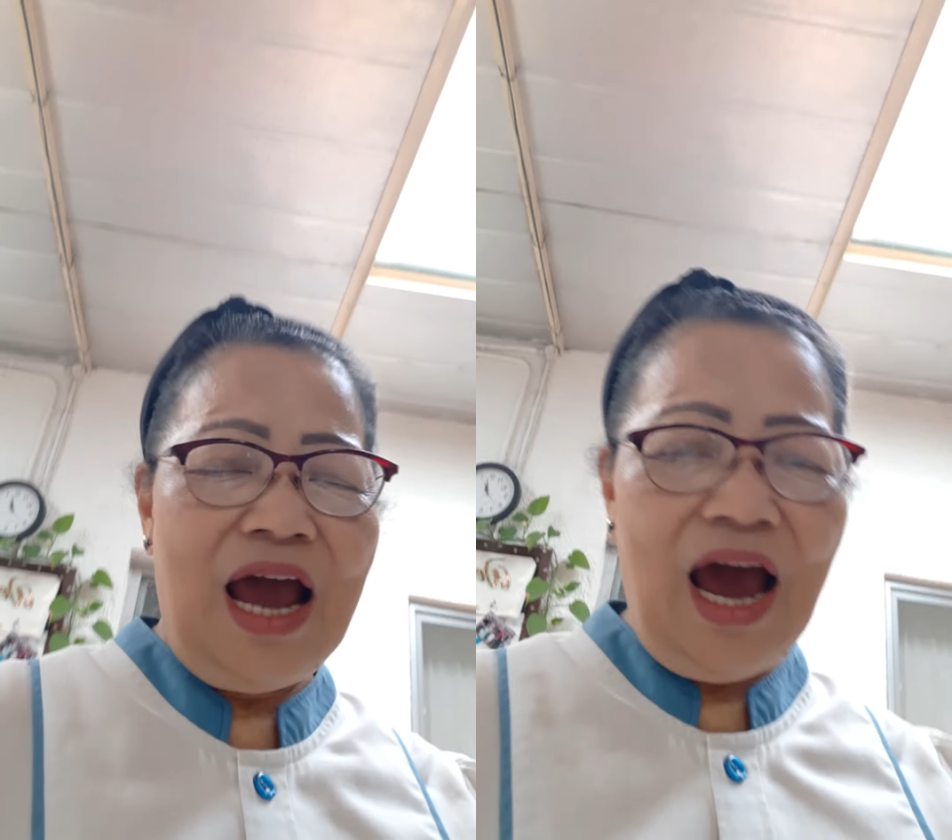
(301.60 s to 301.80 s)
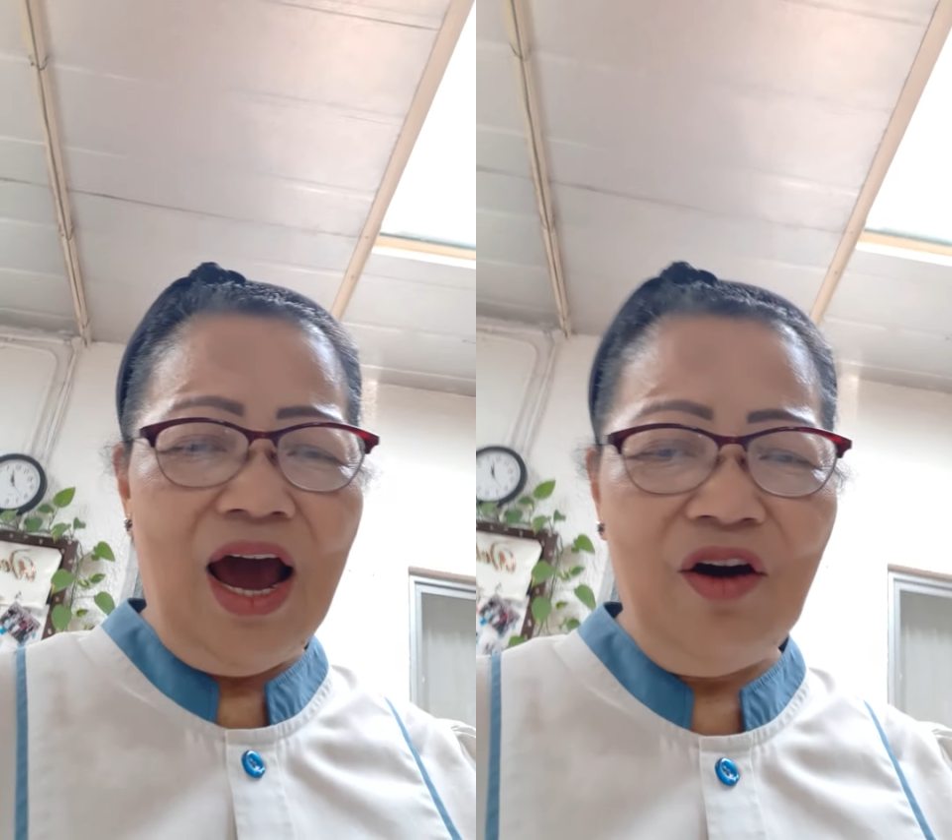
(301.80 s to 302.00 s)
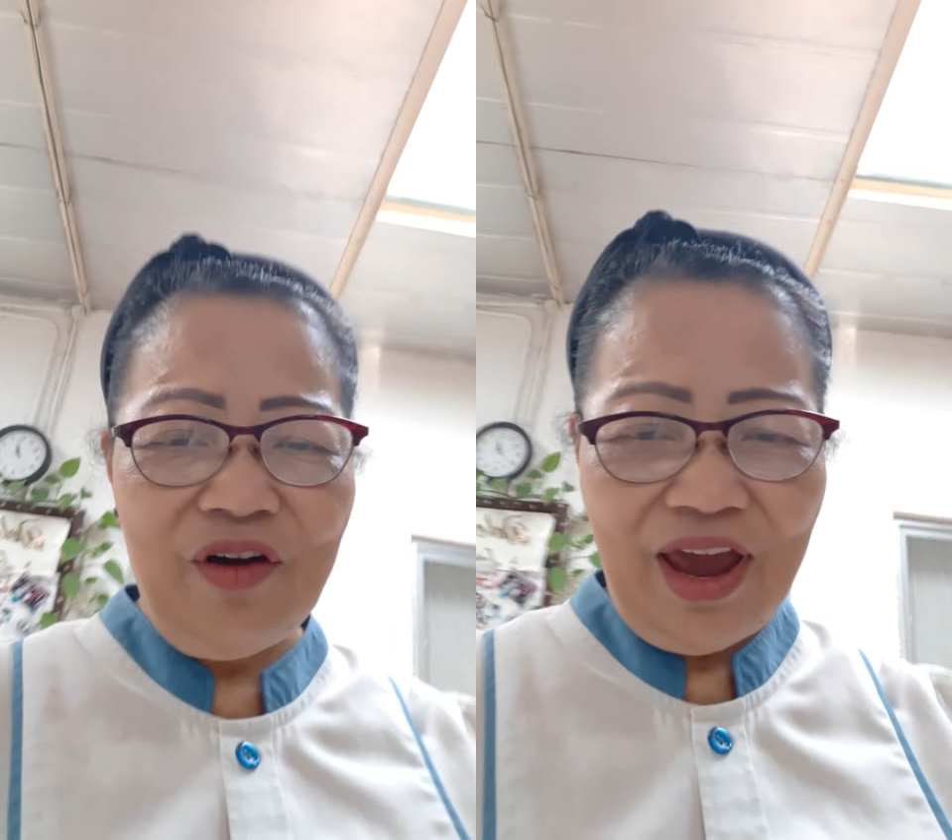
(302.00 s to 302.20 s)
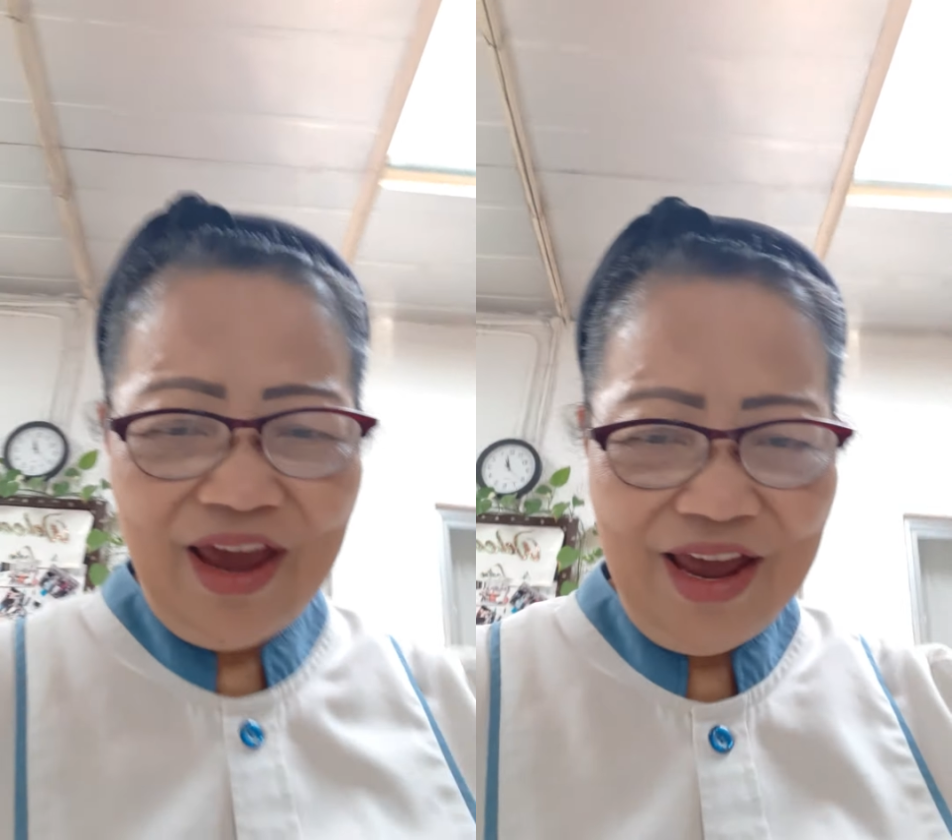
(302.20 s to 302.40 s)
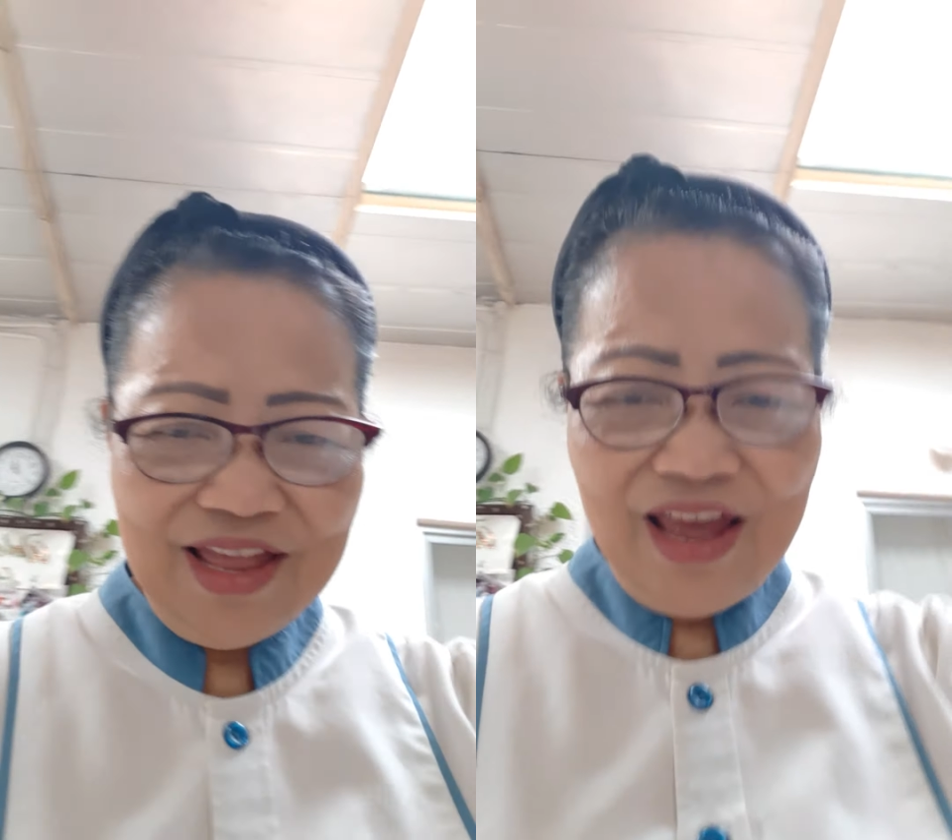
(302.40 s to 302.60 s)
Okay.
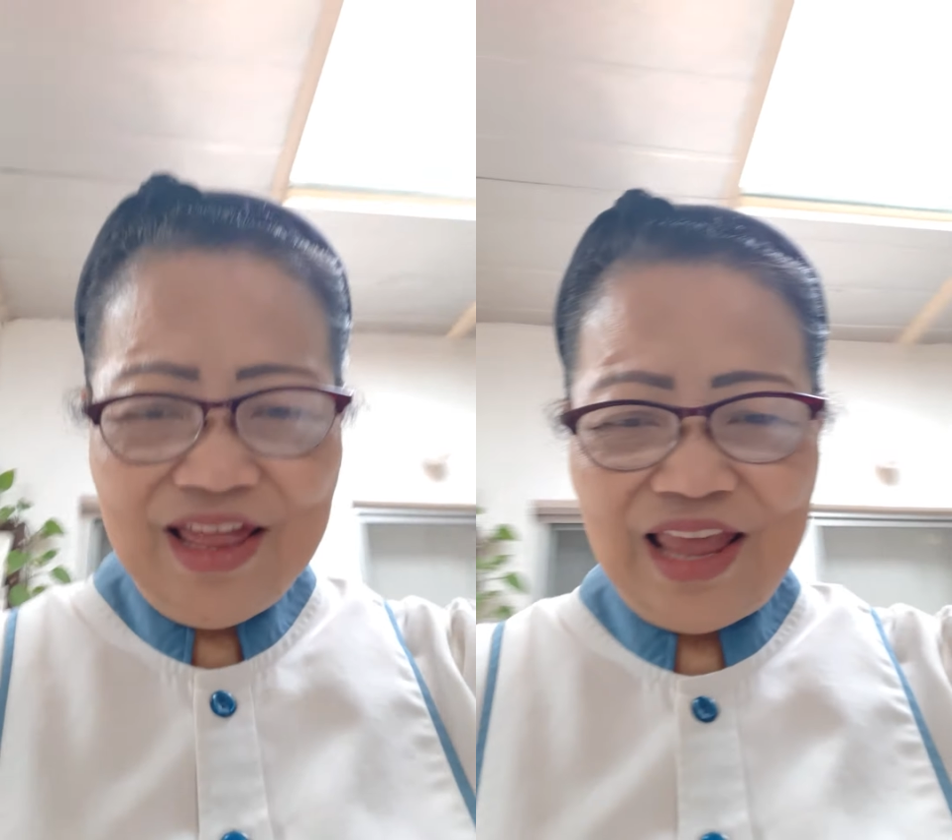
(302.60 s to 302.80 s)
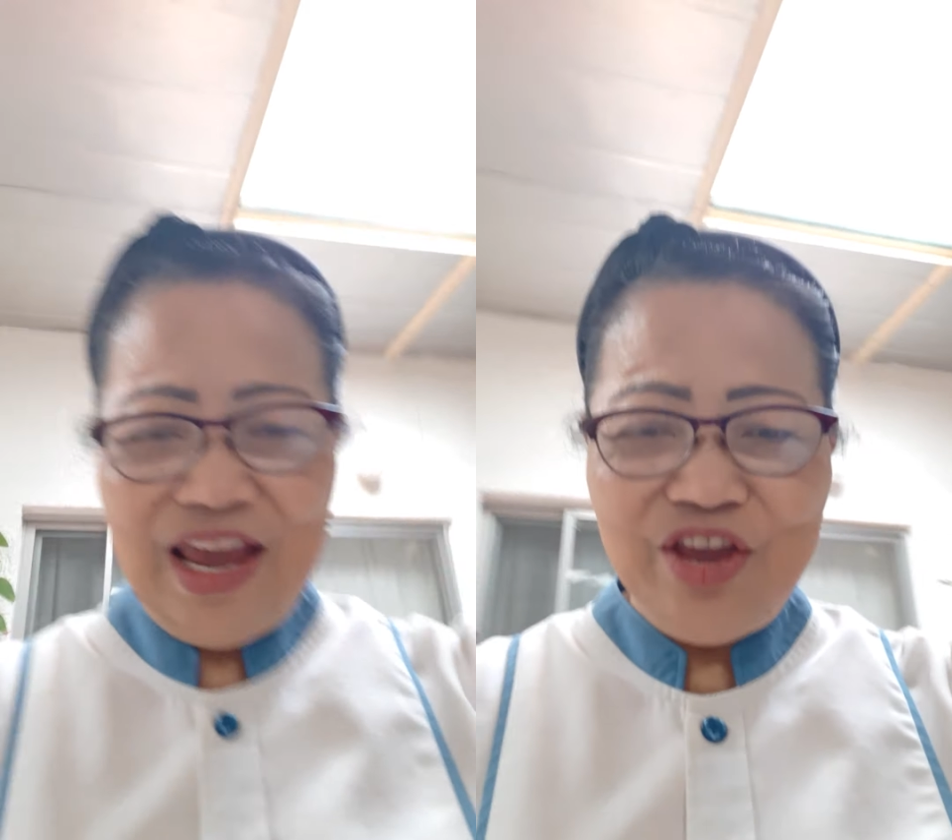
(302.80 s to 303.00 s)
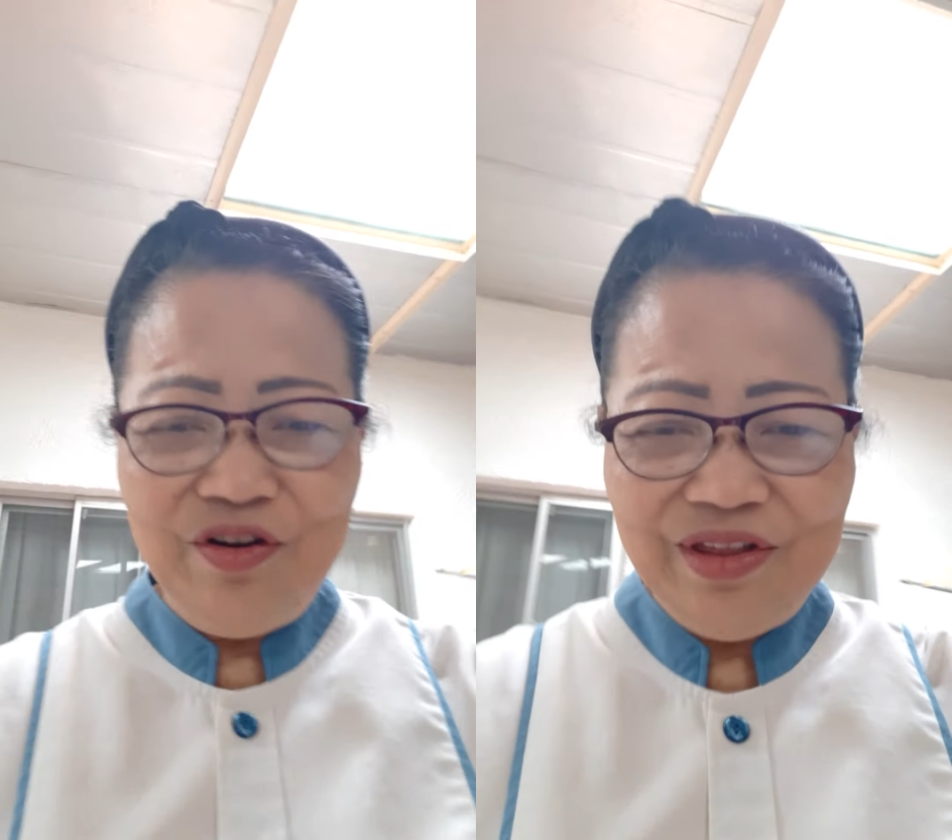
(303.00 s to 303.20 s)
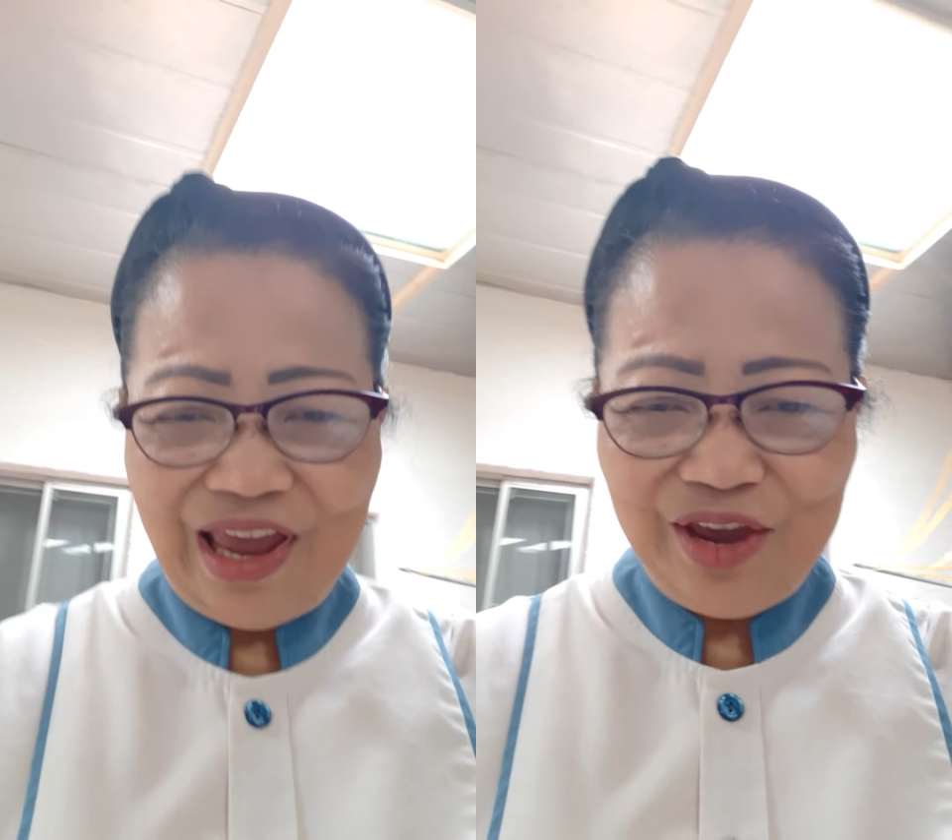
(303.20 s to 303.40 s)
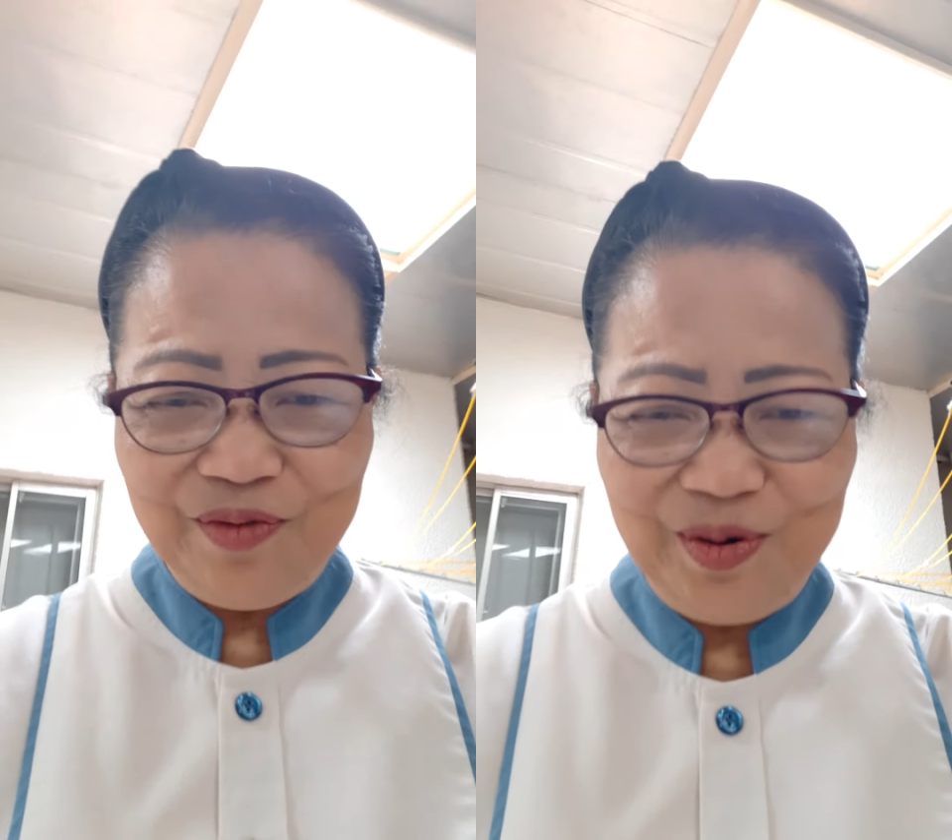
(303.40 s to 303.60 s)
Thank you
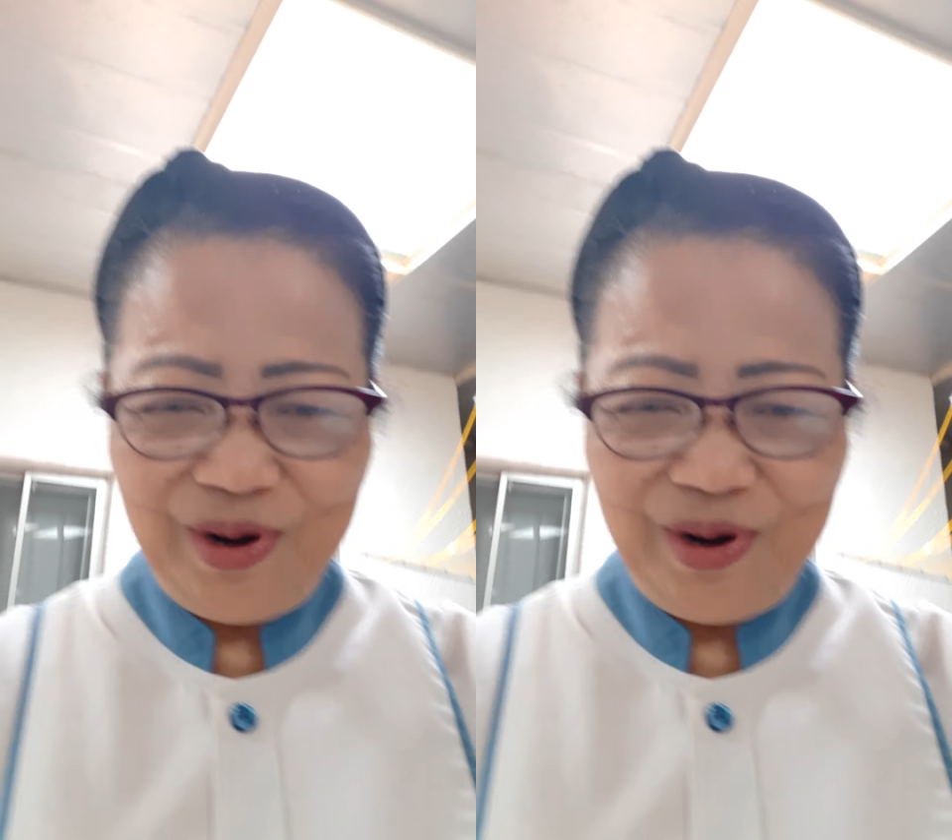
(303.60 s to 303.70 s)
for